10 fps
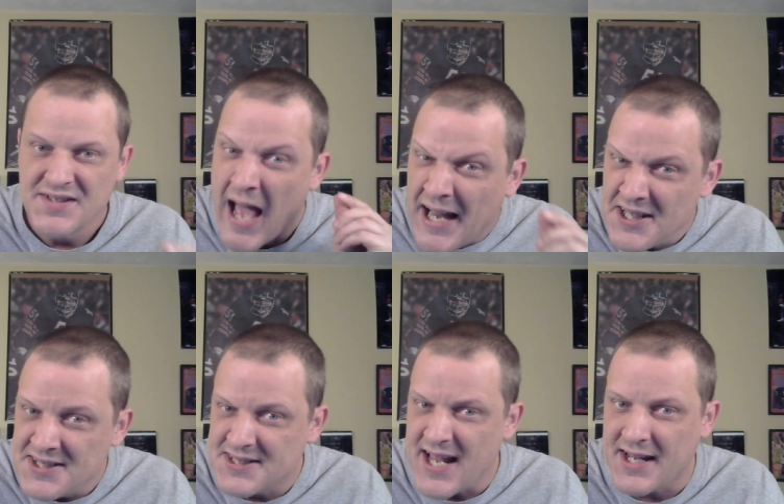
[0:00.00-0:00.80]
Not
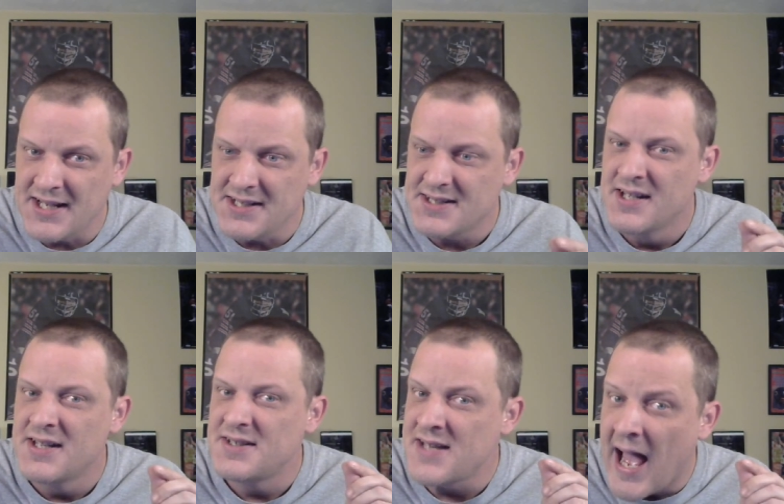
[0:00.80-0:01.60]
his second,
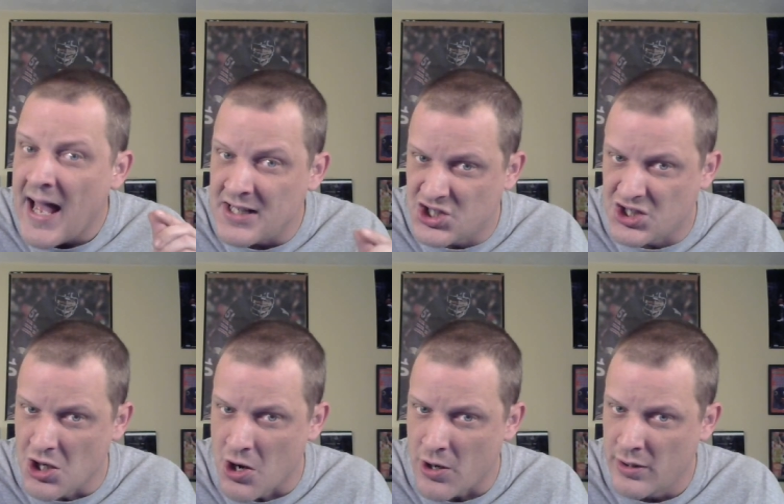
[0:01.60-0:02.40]
not his
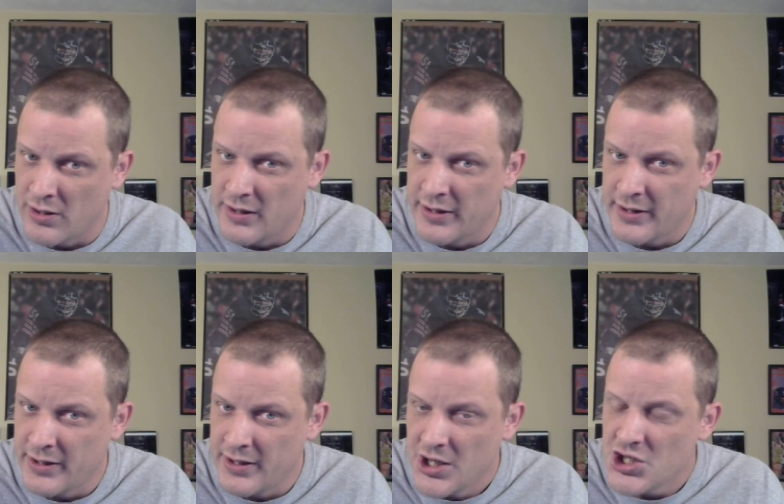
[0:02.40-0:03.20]
third.
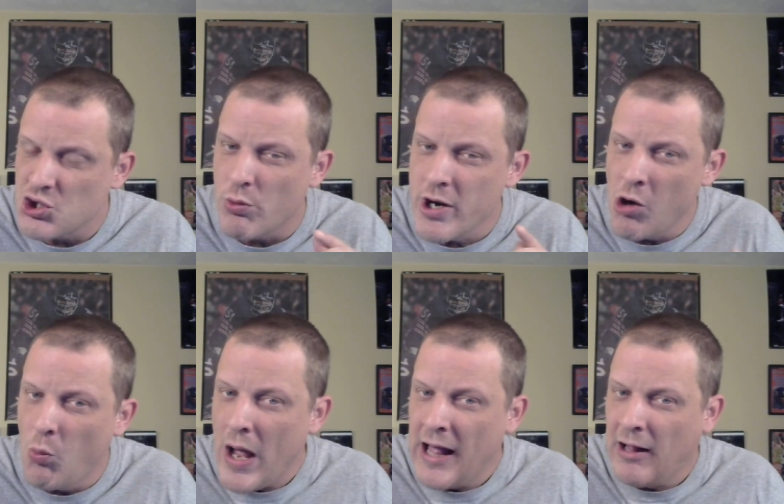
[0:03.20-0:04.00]
So we are
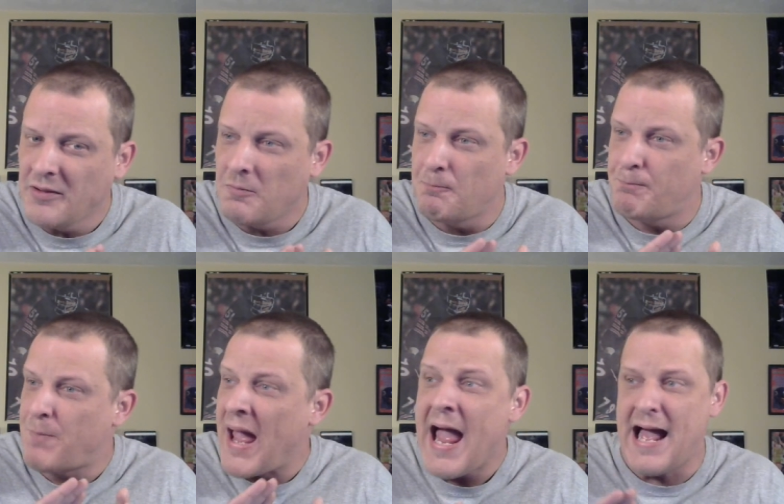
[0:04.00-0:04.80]
well
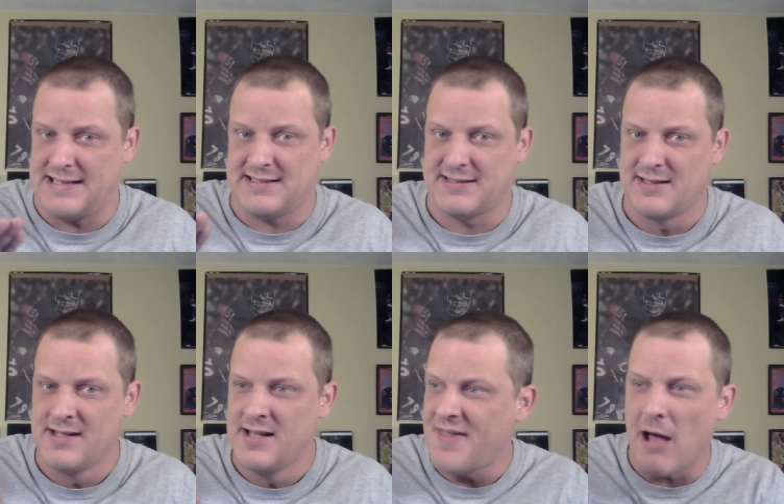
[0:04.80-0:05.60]
past
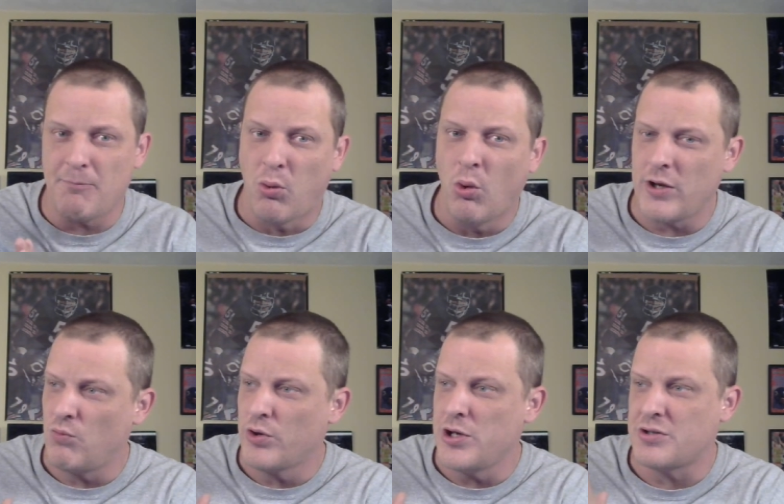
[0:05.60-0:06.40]
that
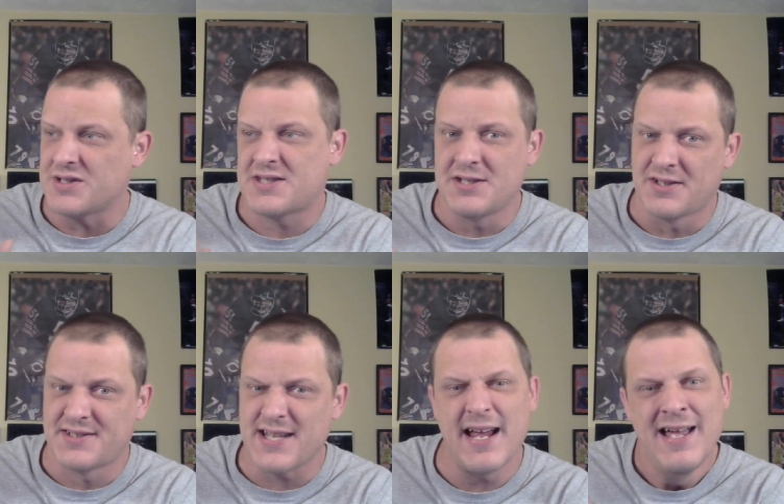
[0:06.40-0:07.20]
point where you can still
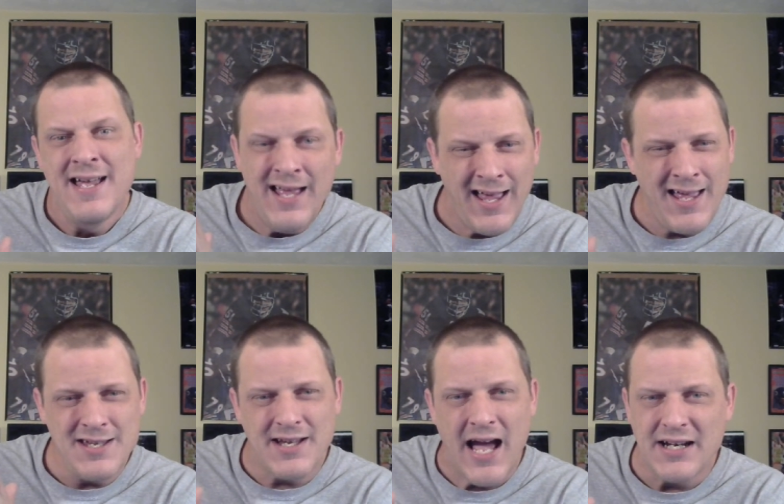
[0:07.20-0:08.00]
say, hey,
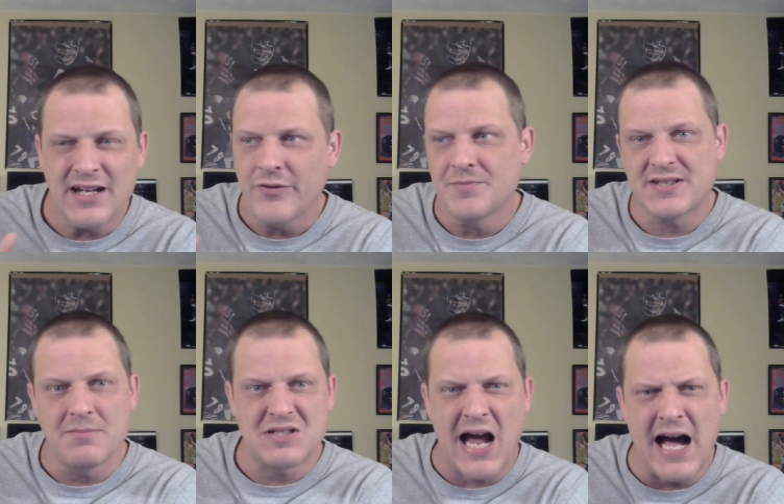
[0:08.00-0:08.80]
you got to give him
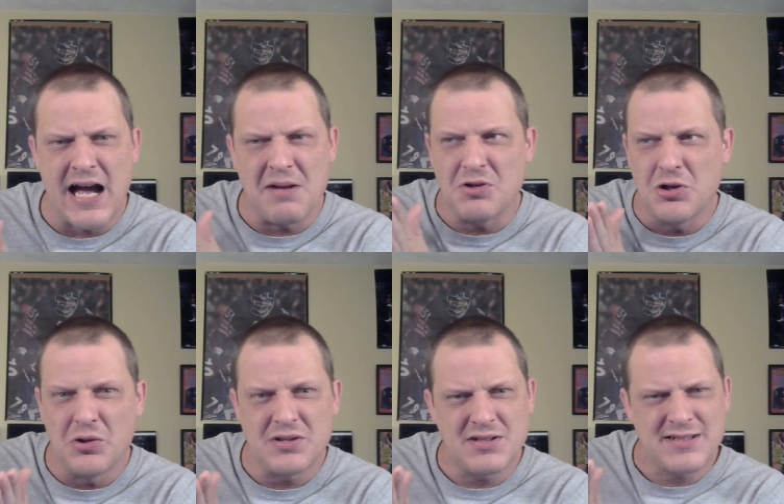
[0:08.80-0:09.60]
some time. You
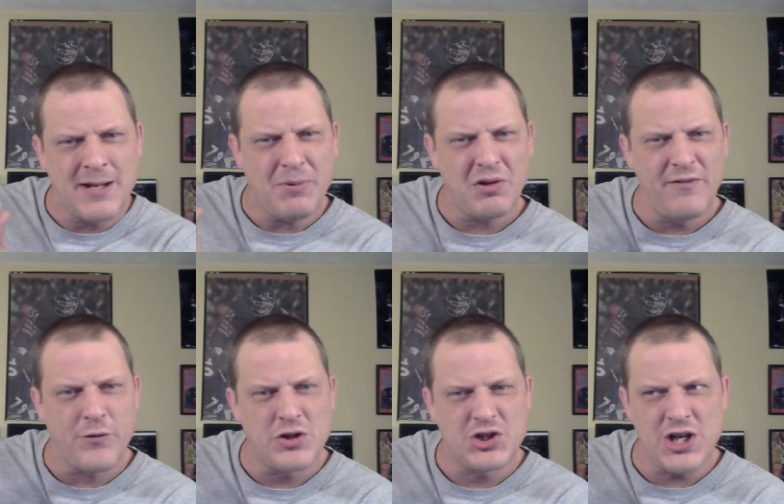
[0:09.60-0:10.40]
know, typically
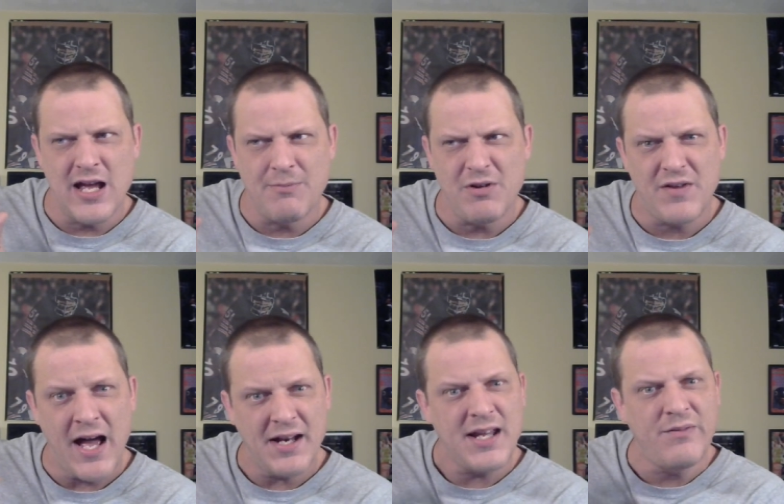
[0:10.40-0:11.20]
for a GM, you've
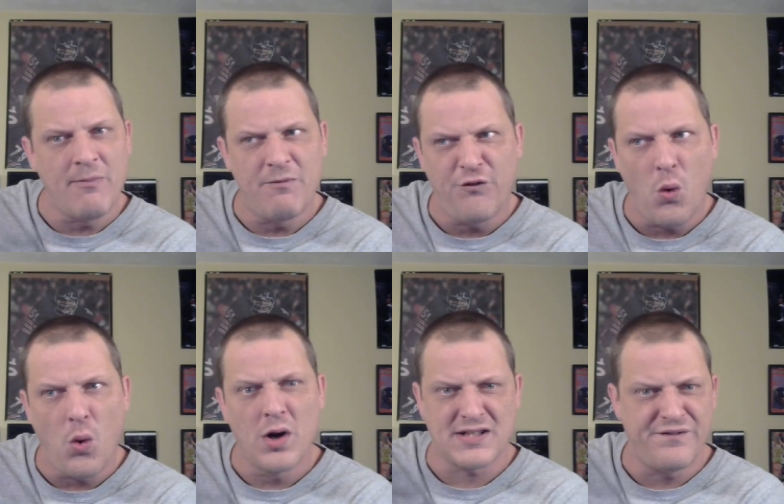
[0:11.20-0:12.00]
got to give him
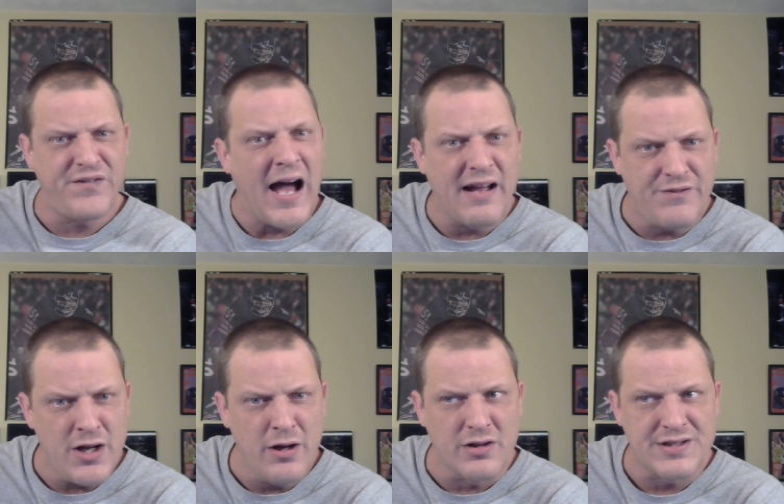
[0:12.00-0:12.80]
four to five
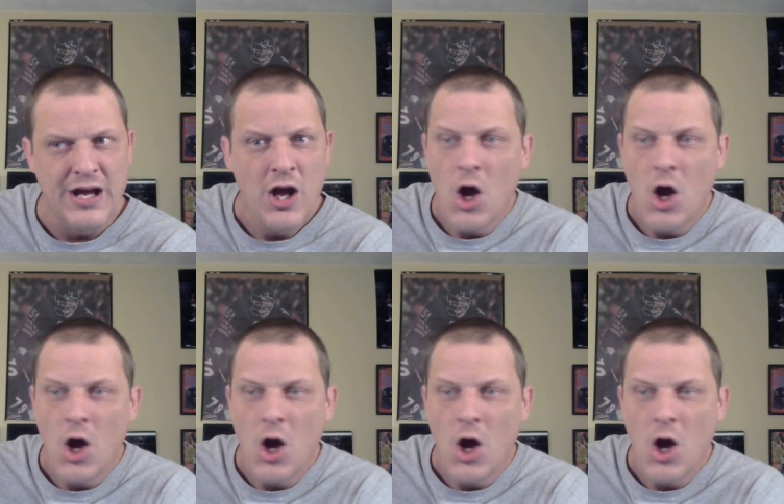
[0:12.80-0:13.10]
years.